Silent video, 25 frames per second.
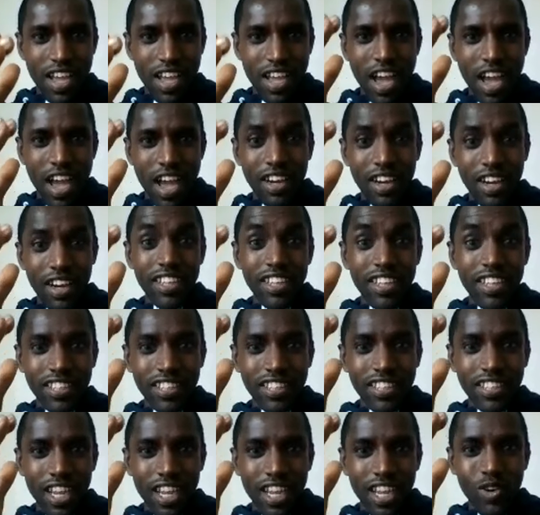and
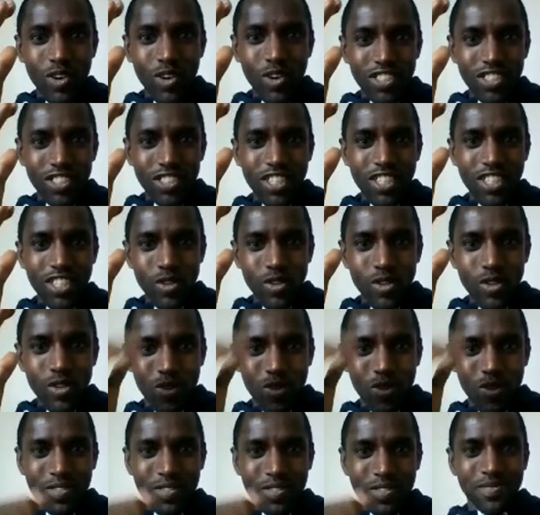yet I don't see
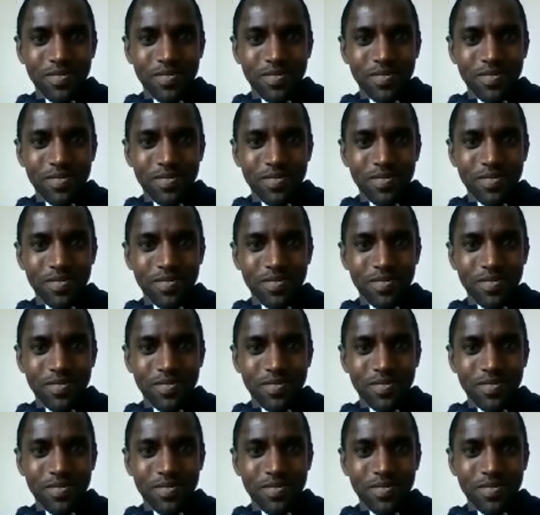you.